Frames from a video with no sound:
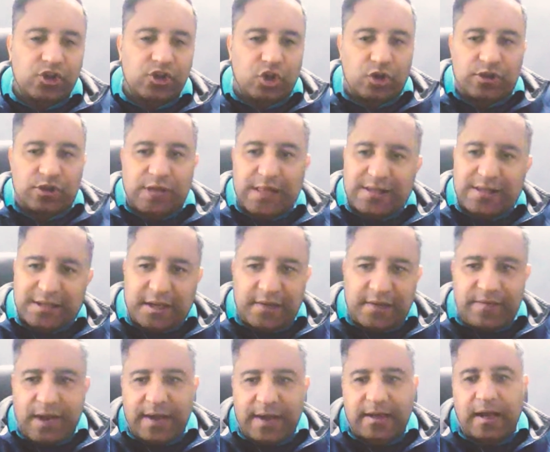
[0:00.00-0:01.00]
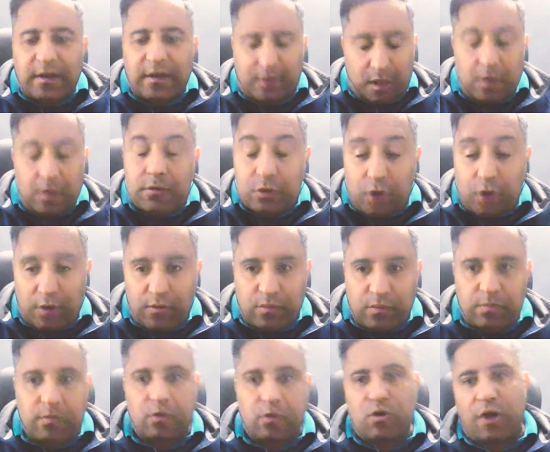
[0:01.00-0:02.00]
So sensitive data,
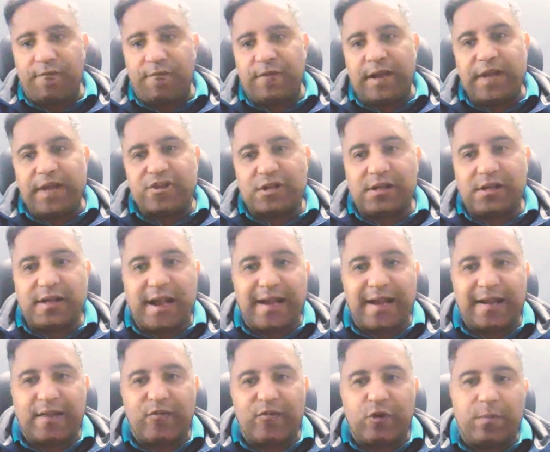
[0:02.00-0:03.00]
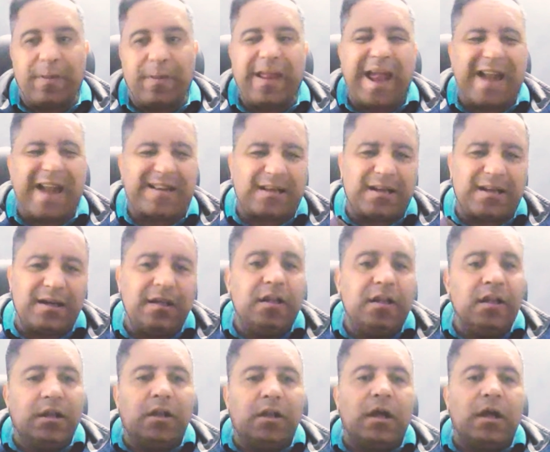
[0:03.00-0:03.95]
confidential data would be at a